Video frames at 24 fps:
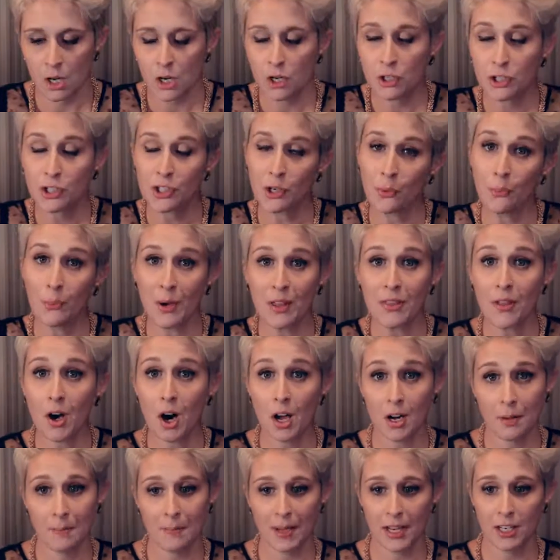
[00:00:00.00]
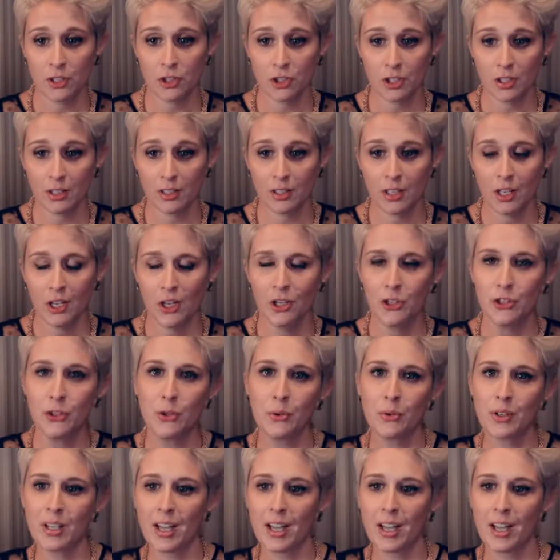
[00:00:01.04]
So with automation, you